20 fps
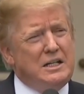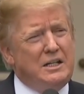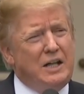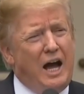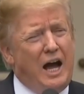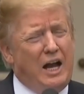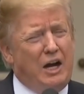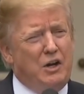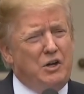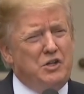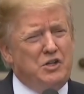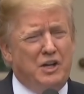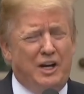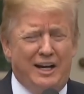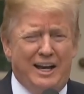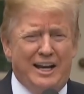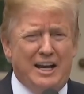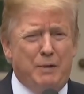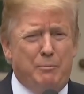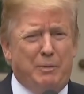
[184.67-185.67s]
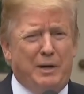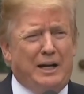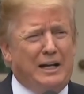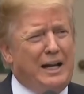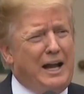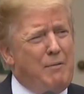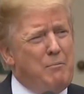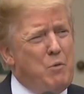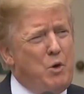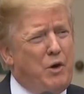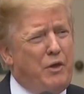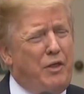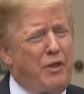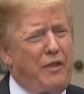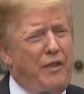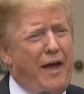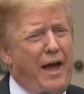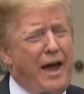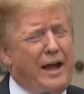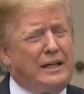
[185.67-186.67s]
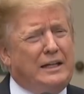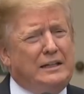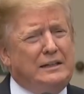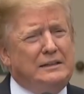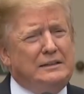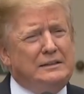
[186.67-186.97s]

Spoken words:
it'll end up being a lot more than that